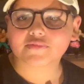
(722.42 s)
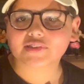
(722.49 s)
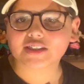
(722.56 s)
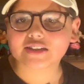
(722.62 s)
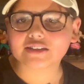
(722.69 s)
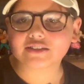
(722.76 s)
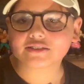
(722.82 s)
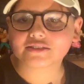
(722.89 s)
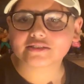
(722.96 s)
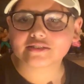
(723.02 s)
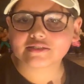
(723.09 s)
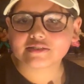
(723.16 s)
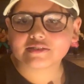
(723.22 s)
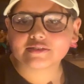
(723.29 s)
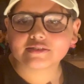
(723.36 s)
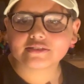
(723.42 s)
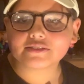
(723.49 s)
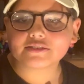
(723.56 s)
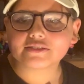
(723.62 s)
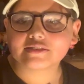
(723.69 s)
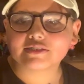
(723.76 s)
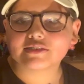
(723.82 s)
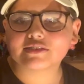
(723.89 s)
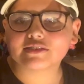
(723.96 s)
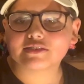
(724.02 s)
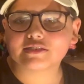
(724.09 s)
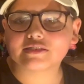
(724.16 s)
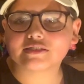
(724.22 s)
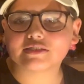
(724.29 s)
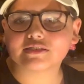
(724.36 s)

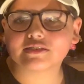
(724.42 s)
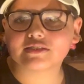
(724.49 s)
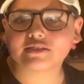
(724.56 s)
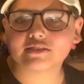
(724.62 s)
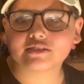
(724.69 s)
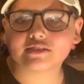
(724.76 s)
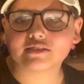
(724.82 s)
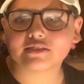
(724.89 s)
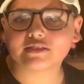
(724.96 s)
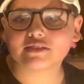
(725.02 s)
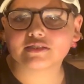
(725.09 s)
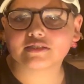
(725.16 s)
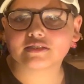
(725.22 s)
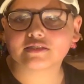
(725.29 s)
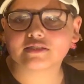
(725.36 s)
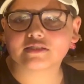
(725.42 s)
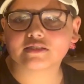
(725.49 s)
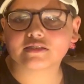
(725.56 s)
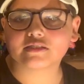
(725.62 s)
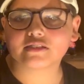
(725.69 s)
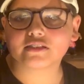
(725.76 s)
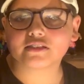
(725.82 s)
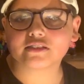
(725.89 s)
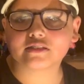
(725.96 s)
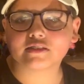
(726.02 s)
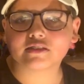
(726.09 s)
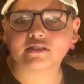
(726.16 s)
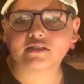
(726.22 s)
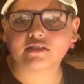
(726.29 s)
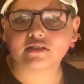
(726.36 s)

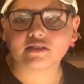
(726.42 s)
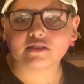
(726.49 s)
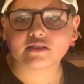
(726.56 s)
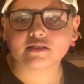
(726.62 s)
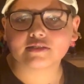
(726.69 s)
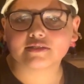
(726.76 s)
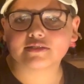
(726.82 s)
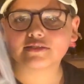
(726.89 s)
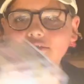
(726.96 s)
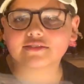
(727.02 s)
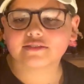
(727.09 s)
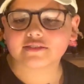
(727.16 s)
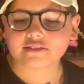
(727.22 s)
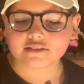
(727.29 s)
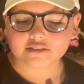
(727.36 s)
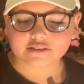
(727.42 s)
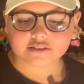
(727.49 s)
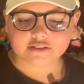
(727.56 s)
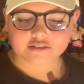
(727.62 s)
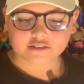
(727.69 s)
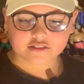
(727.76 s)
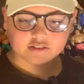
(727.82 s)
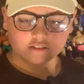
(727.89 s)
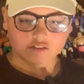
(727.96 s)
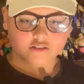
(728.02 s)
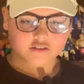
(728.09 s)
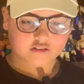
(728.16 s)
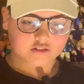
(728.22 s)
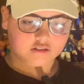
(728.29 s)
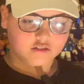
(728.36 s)

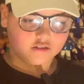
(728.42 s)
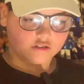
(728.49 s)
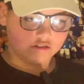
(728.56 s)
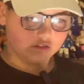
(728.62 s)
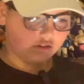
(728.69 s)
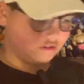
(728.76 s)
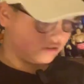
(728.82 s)
This person isn't speaking.